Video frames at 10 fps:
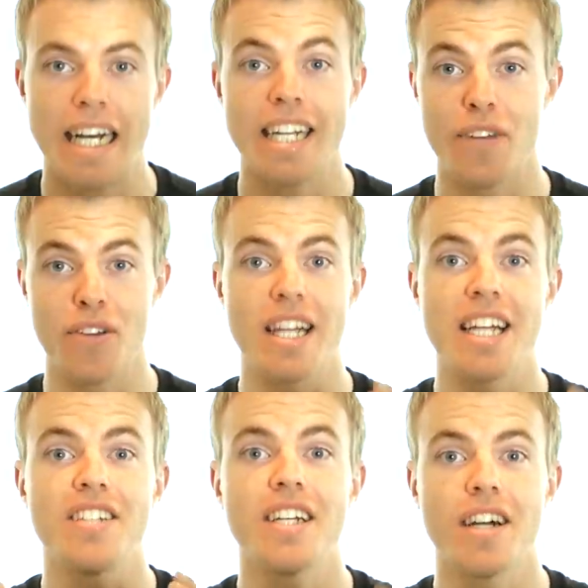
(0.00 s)

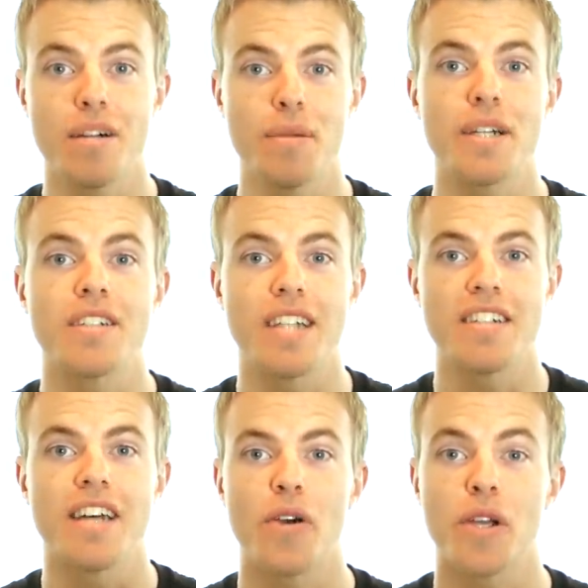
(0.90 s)
Nevertheless, they are because
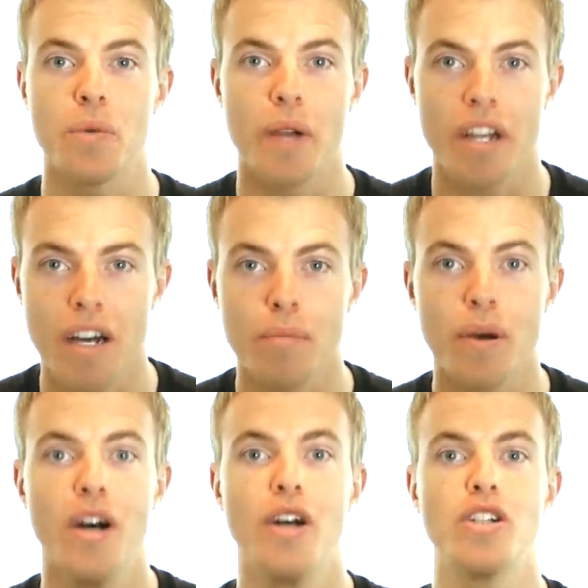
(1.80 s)
that's how you wake up
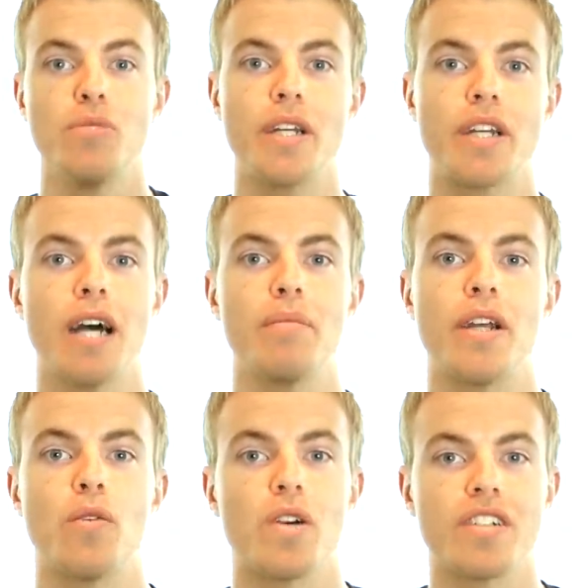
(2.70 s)
to
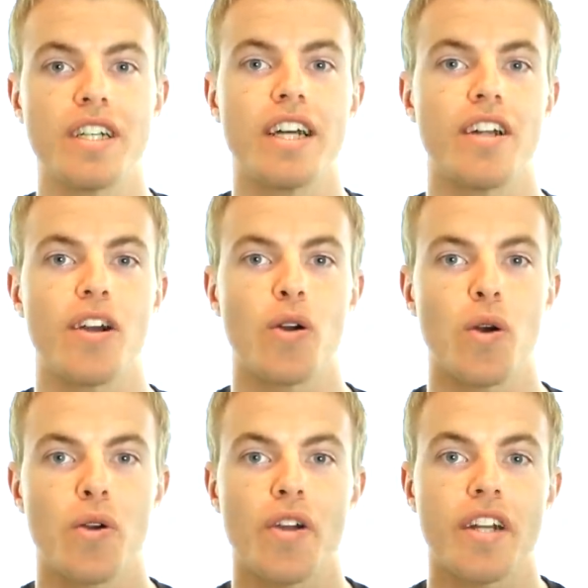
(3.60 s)
becoming, once again, a co
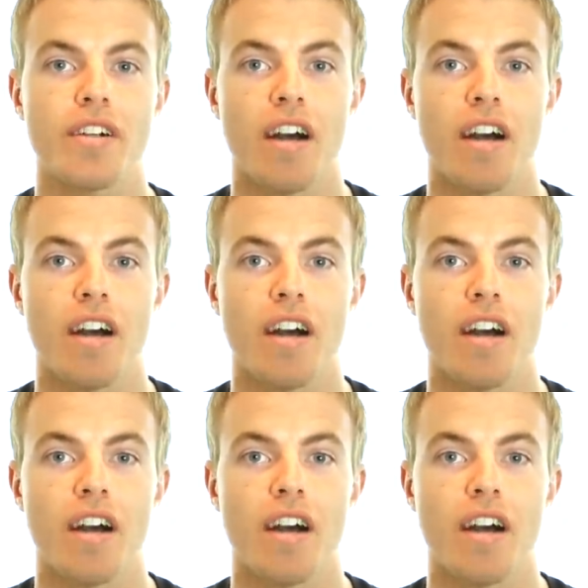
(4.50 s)
creator